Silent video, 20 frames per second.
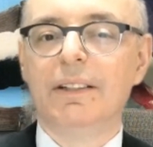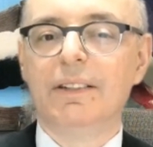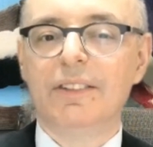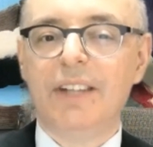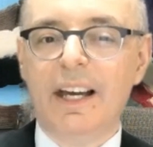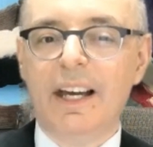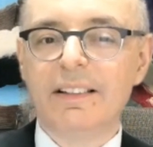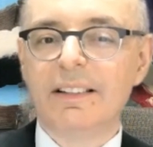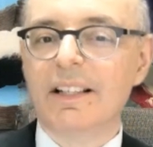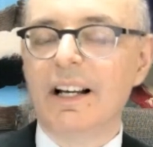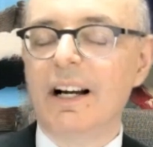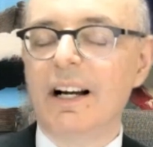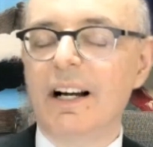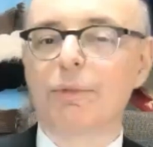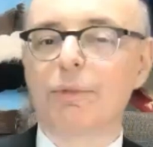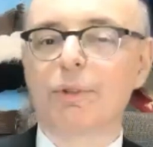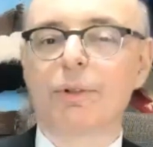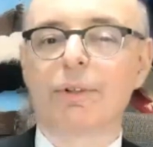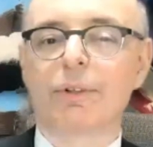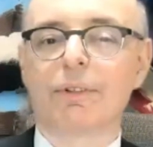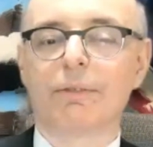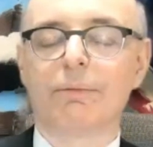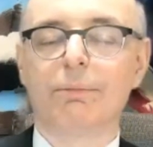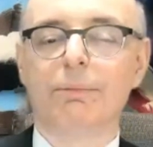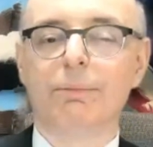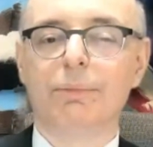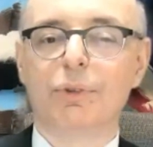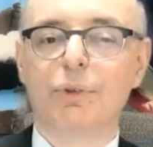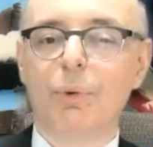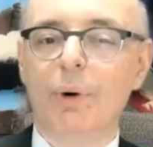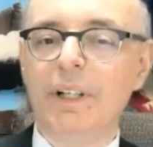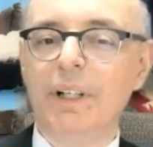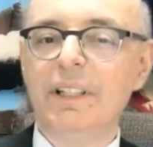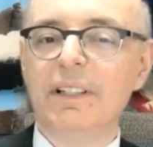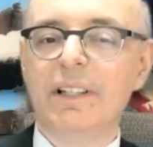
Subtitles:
10 times or 20